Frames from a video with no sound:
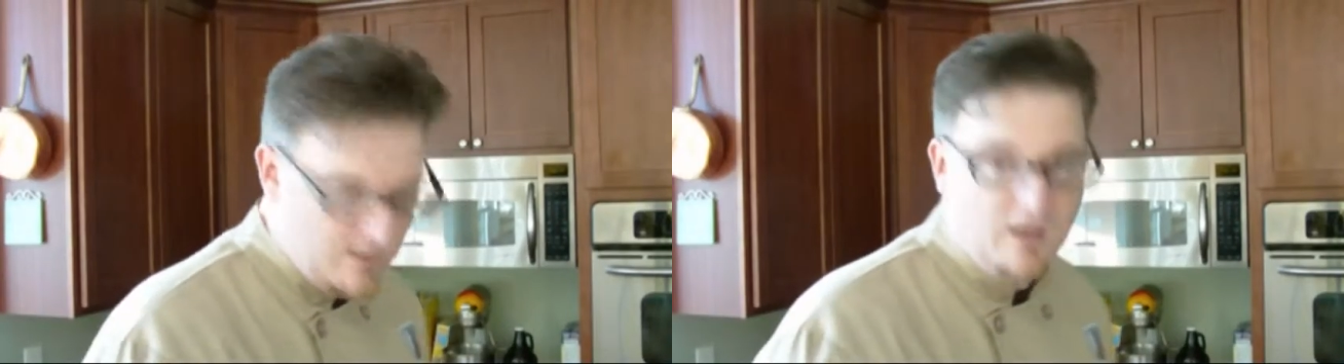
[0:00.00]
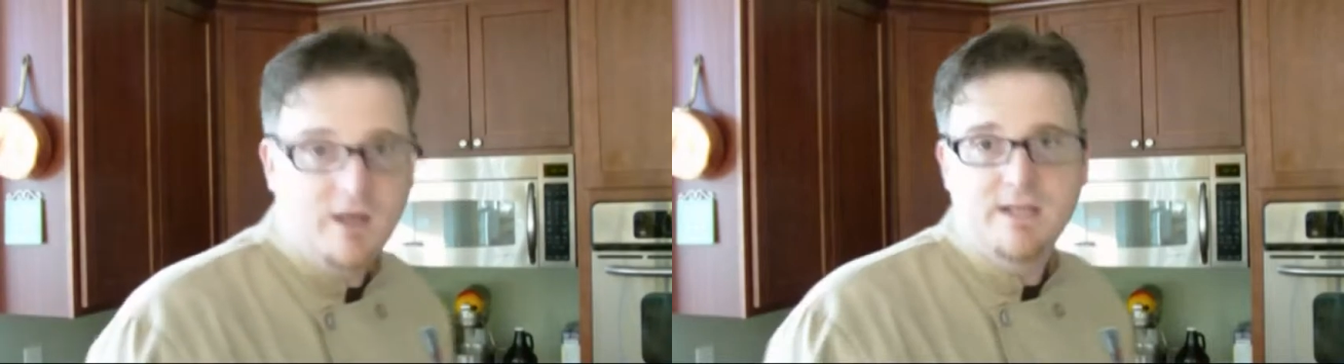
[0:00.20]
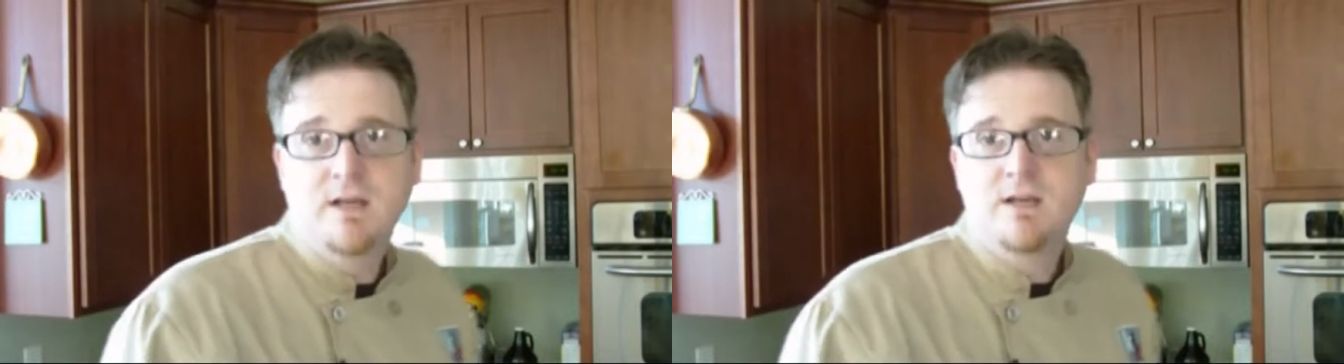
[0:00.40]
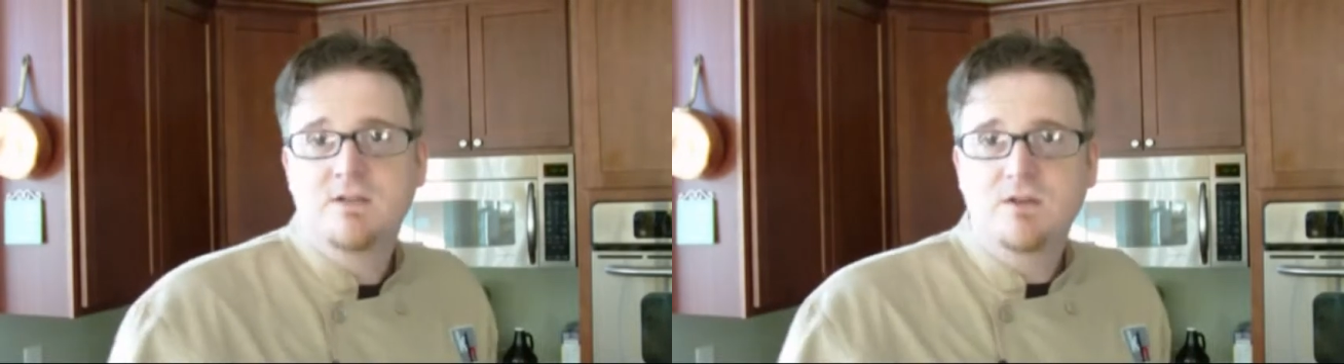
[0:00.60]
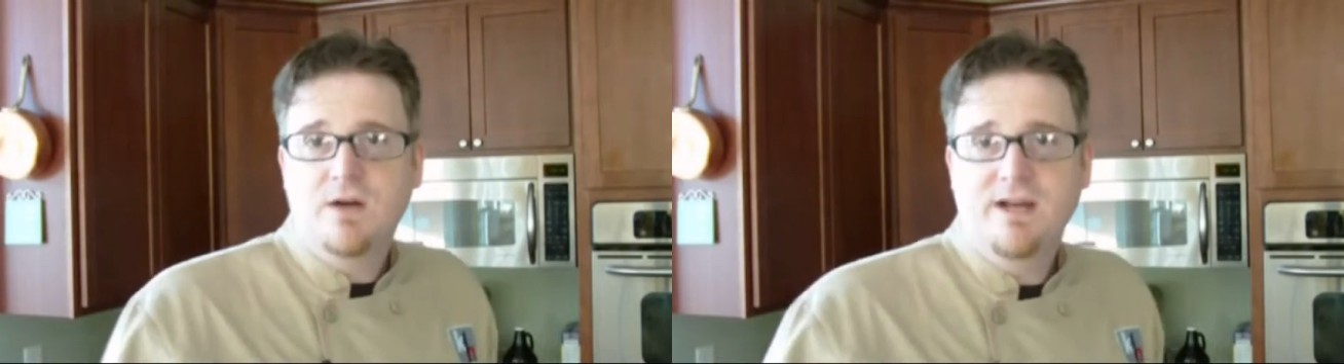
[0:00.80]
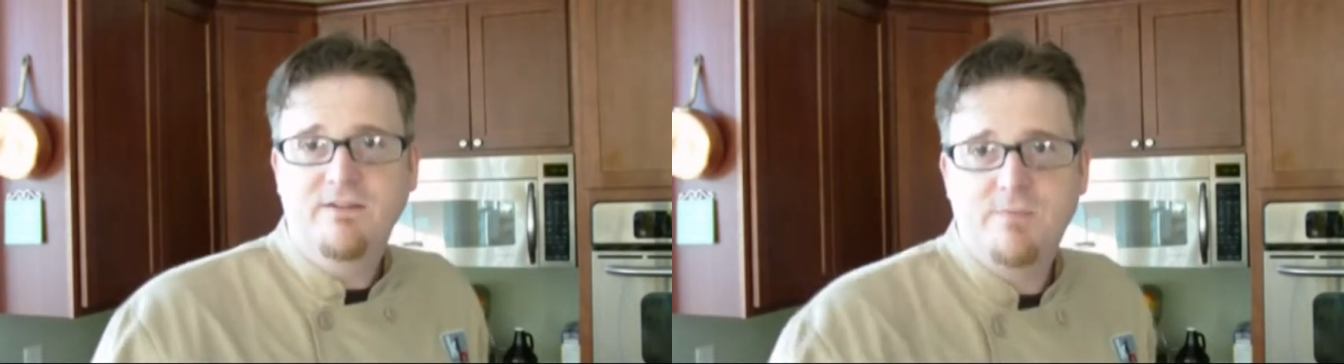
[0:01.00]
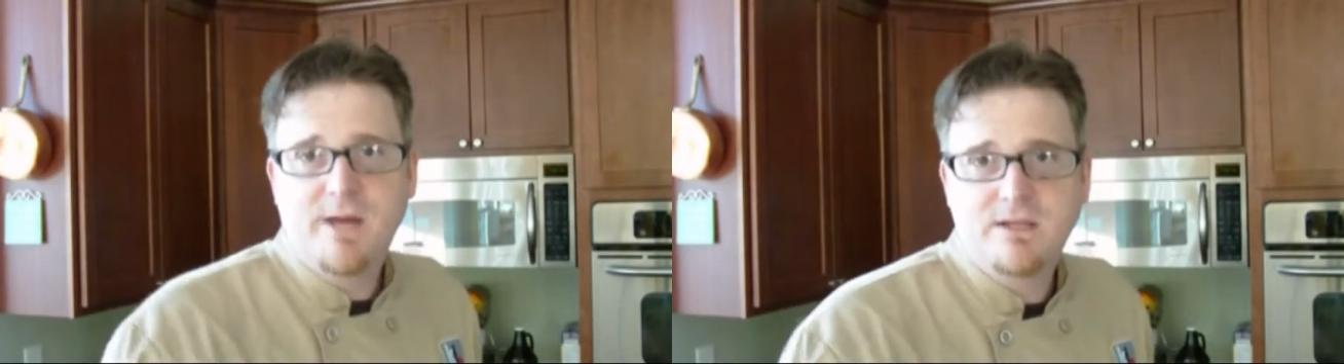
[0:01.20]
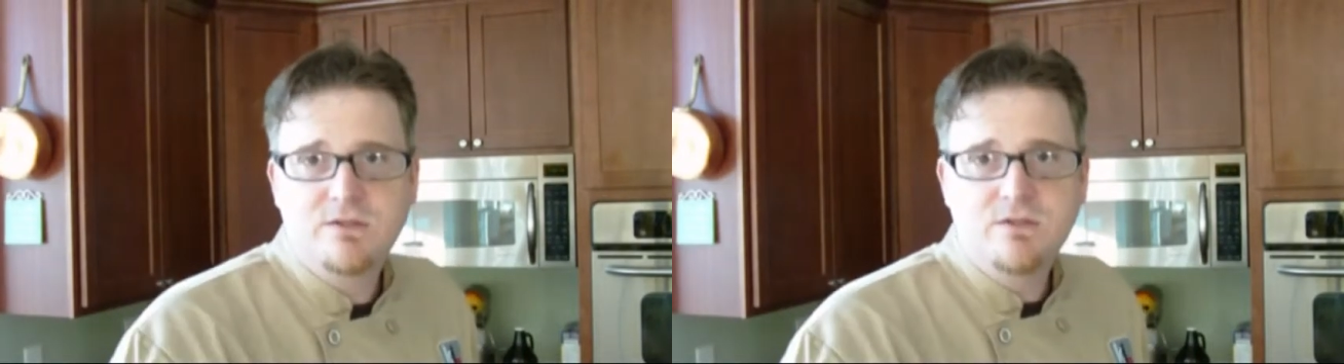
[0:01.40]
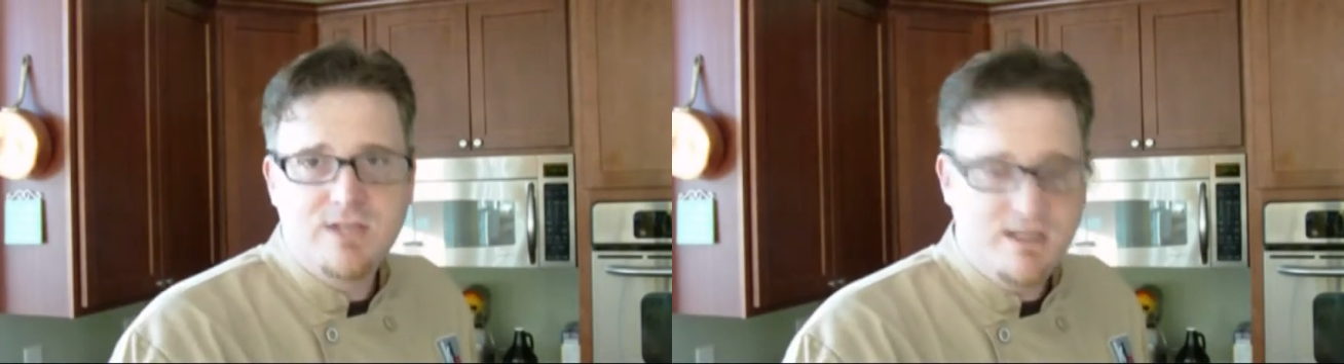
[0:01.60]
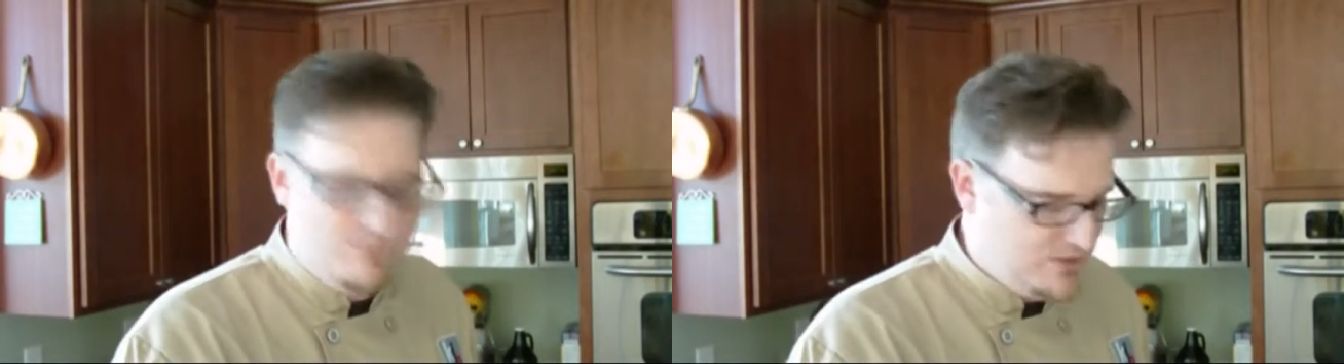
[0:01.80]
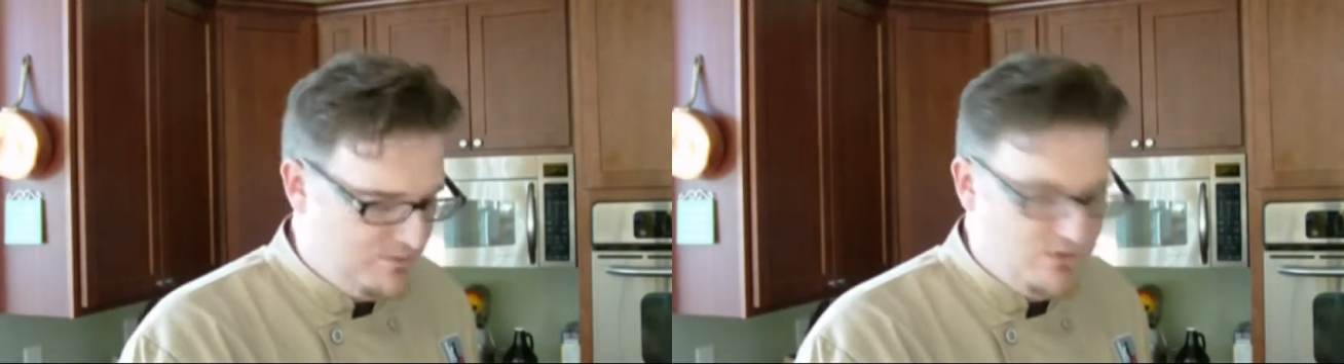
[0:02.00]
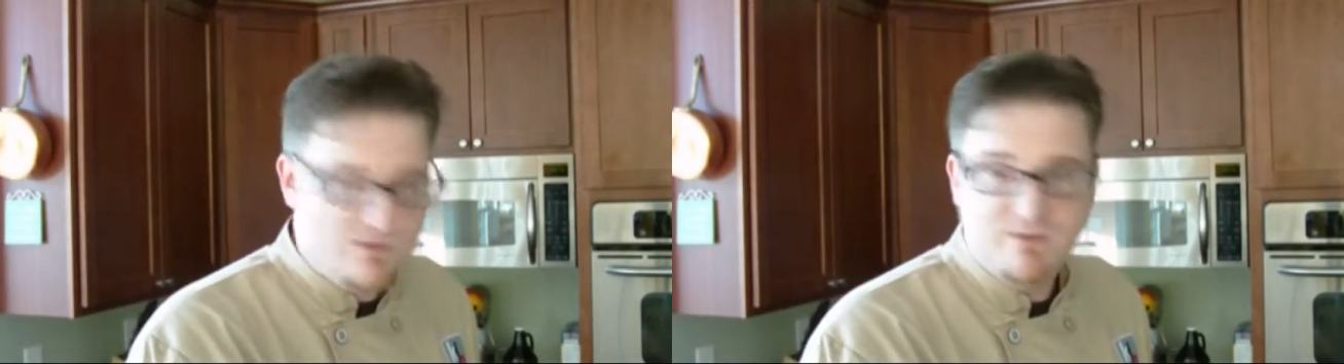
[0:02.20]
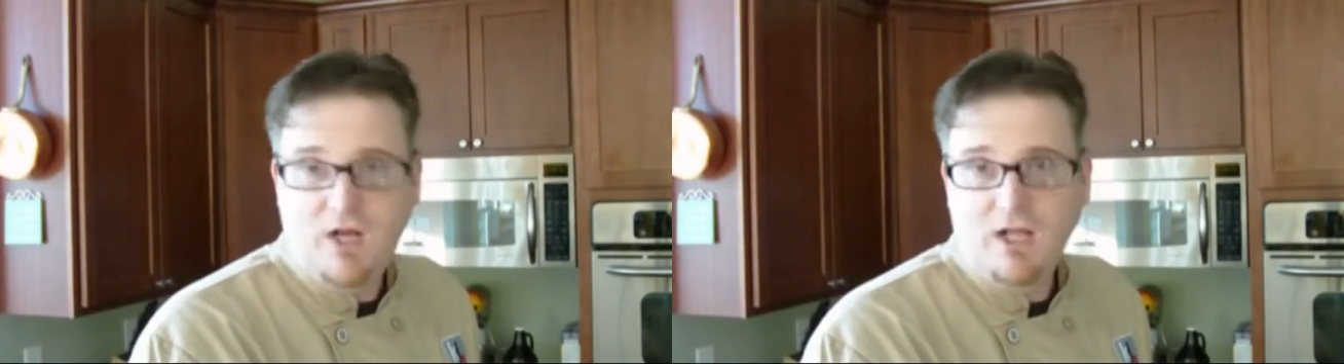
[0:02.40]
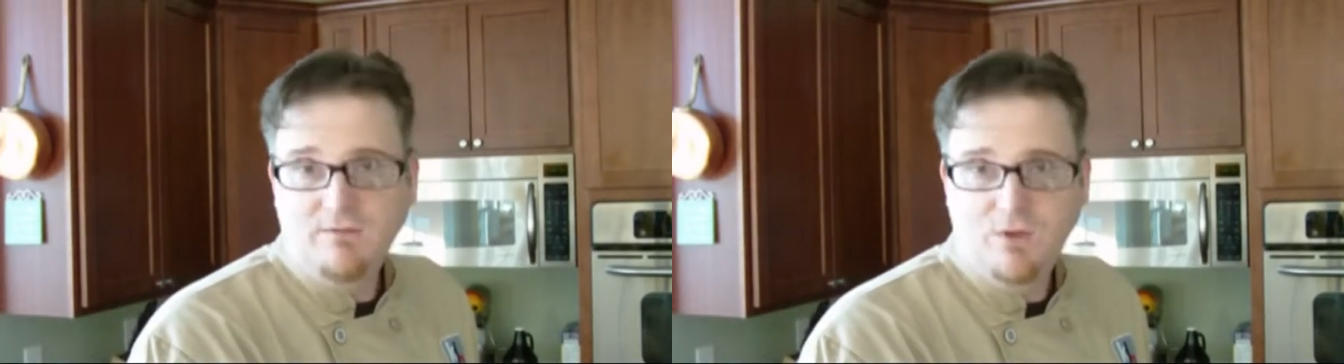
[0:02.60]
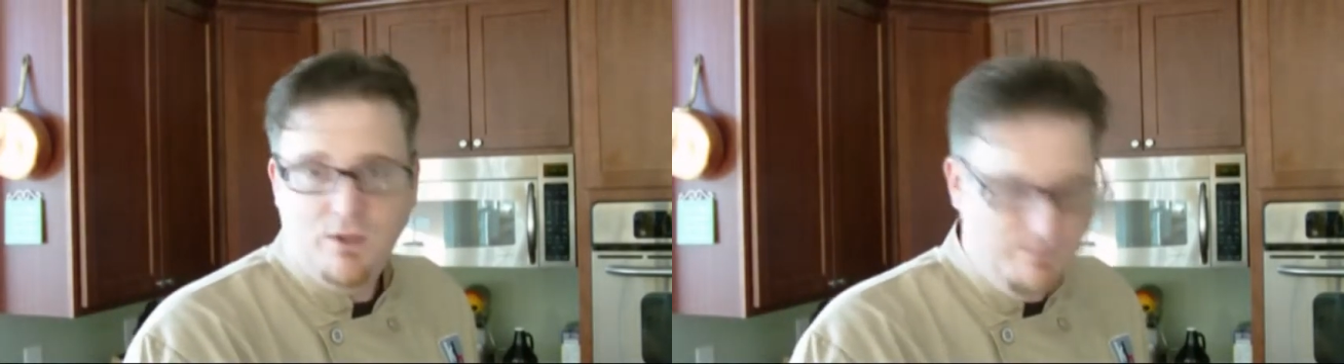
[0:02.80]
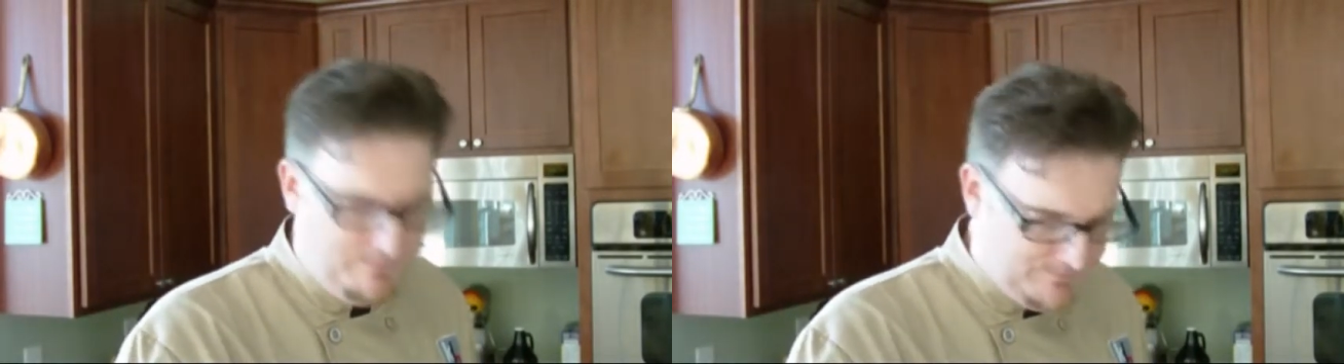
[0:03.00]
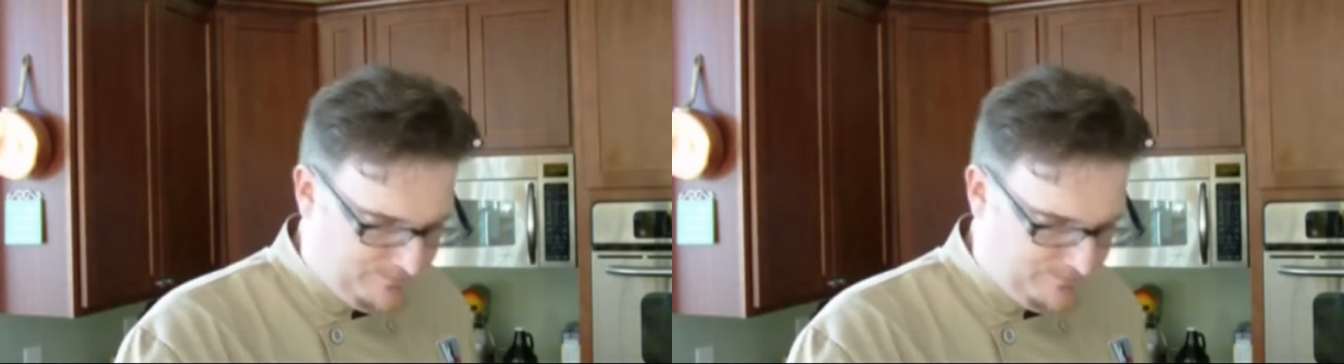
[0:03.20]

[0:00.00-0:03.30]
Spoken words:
right, so I have about 2 tablespoons of olive oil.